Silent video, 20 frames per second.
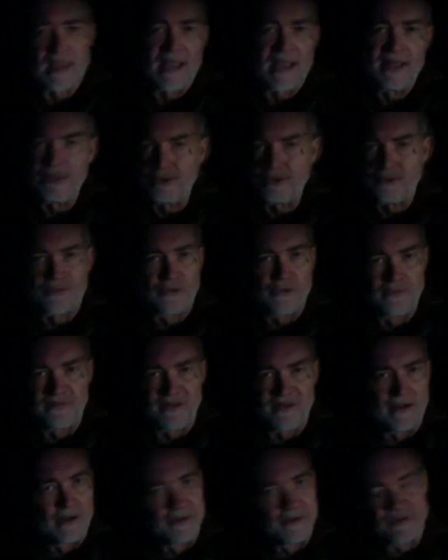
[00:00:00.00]
and YouTube
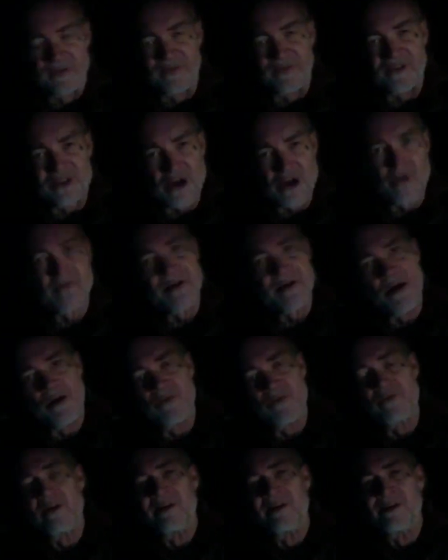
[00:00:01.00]
videos. If you don't
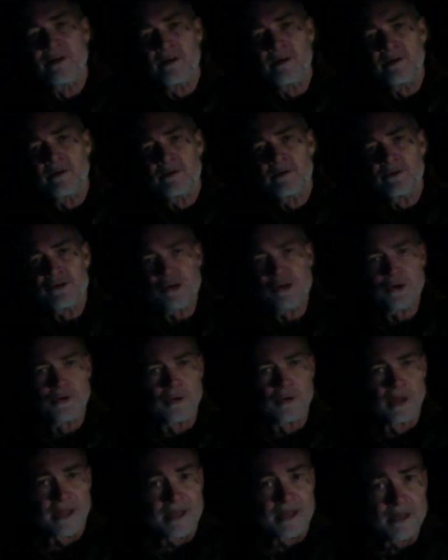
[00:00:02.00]
know,
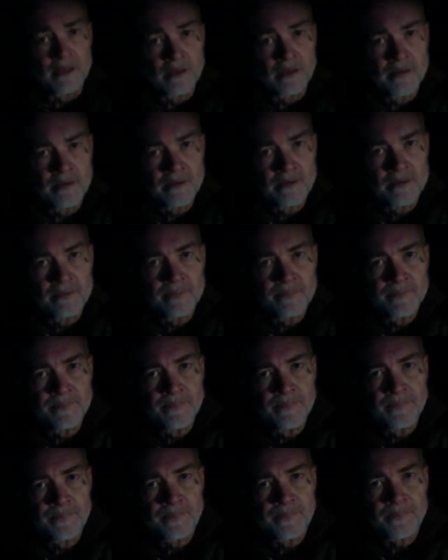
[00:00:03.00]
Google it.
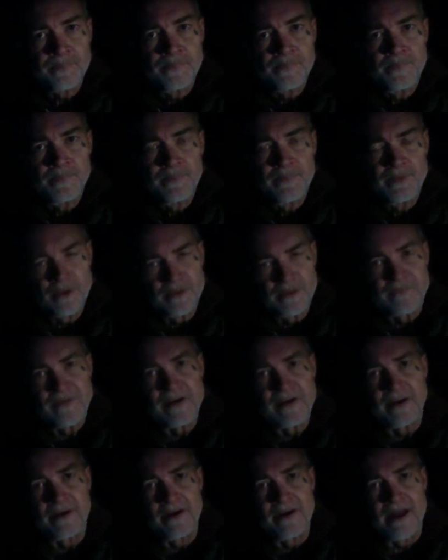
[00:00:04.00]
You'll
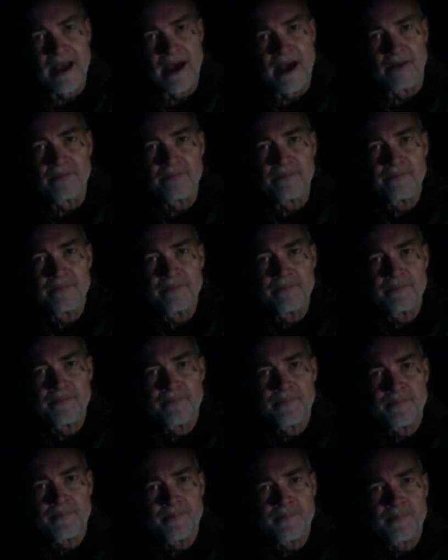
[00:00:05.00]
figure it out.
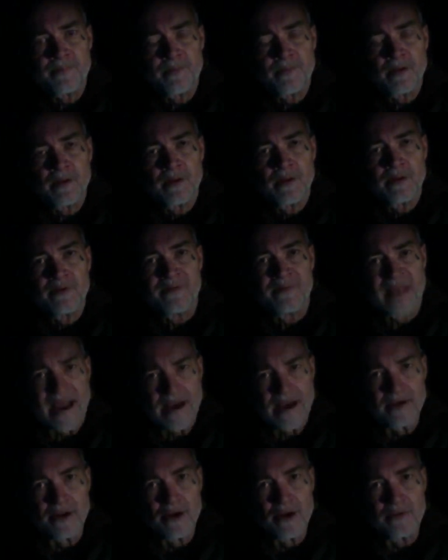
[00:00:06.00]

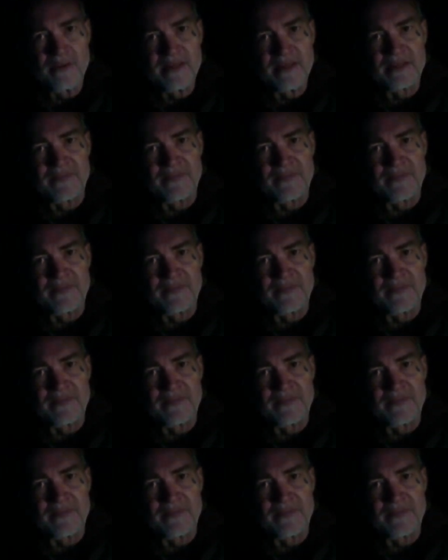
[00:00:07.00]
Download these